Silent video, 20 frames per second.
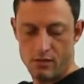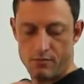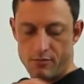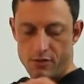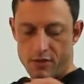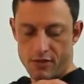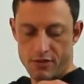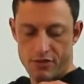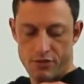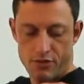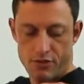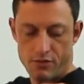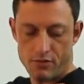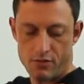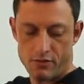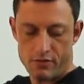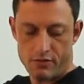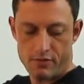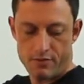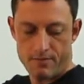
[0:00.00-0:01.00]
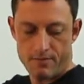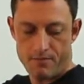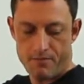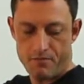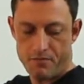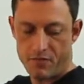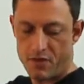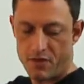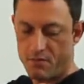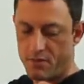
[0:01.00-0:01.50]
my shoulder
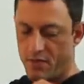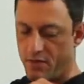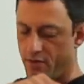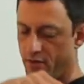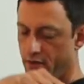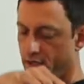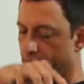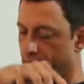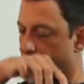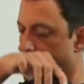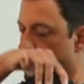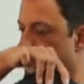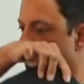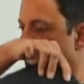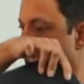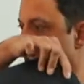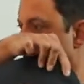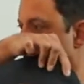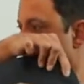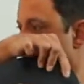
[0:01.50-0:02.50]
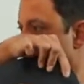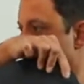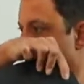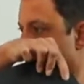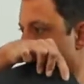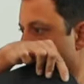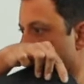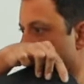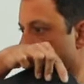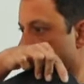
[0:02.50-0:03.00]
to be turning like that
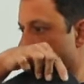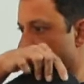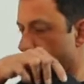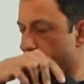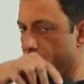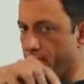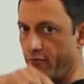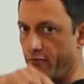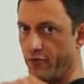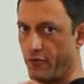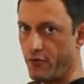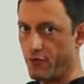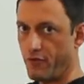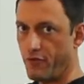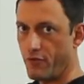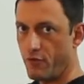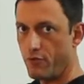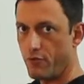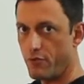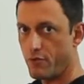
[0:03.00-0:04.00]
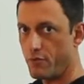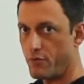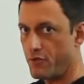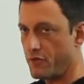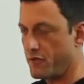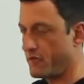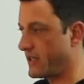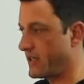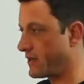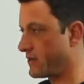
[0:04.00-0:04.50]
for a forward
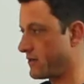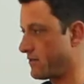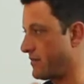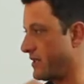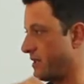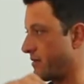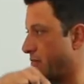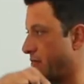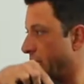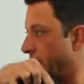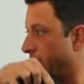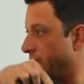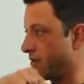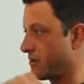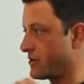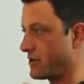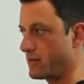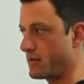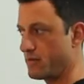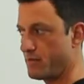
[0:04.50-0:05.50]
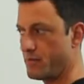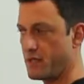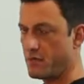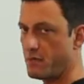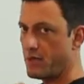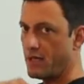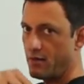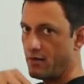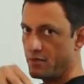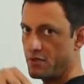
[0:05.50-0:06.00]
move, that could be a punch, it could be a
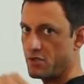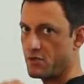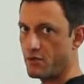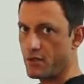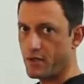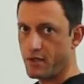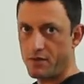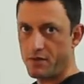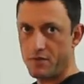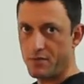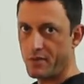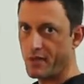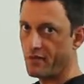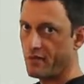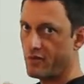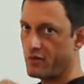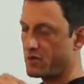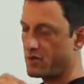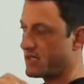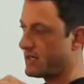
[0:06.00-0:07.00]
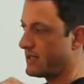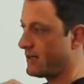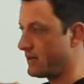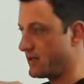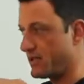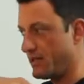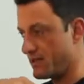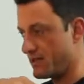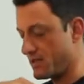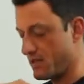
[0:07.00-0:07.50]
palm strike, it could be a fook sao,
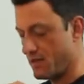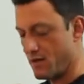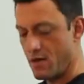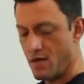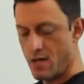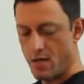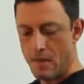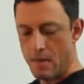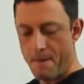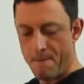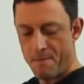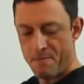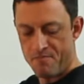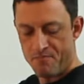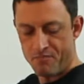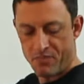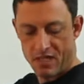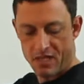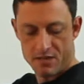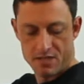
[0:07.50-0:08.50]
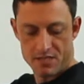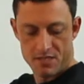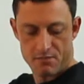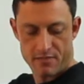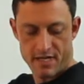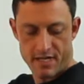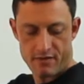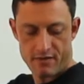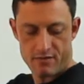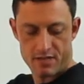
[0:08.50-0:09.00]
tan sao, it doesn't
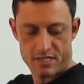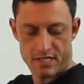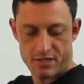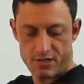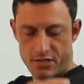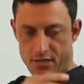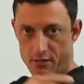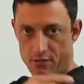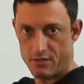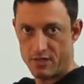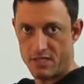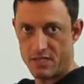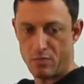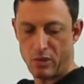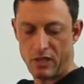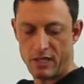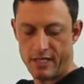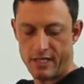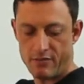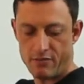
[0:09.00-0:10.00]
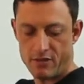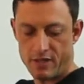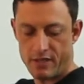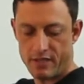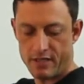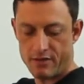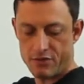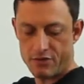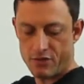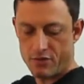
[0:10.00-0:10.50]
matter. Essentially on this plane right
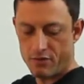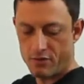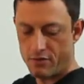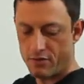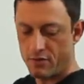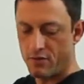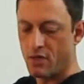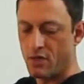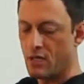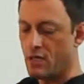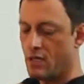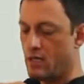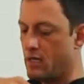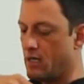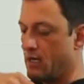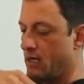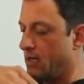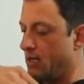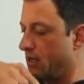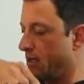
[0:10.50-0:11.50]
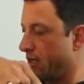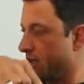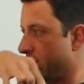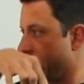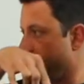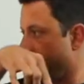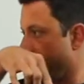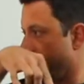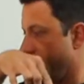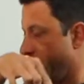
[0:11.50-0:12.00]
now the shoulder is
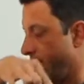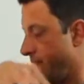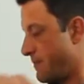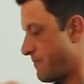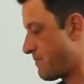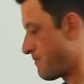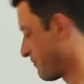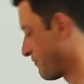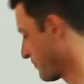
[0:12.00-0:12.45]
doing that.